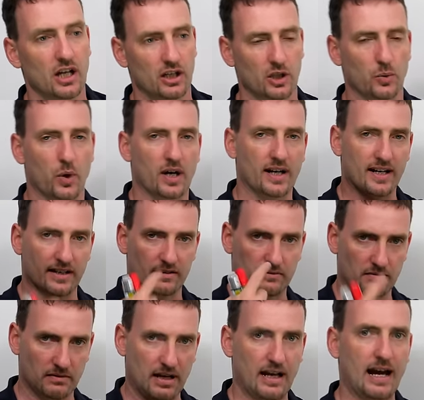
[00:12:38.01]
you want to get it
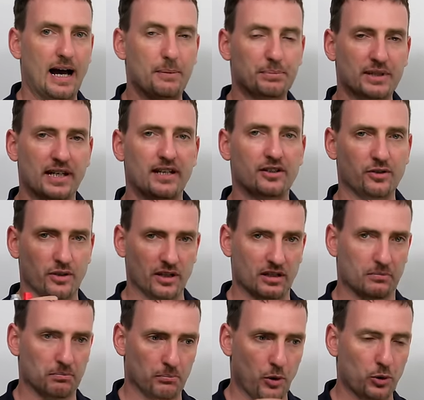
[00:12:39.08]
updated to
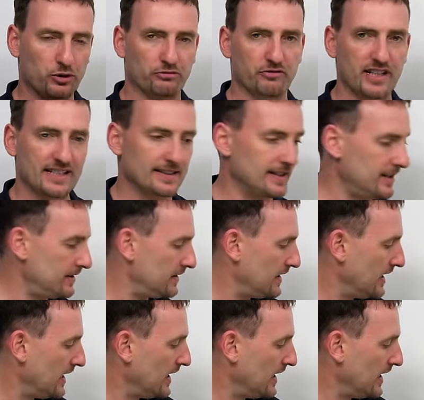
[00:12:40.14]
the most recent,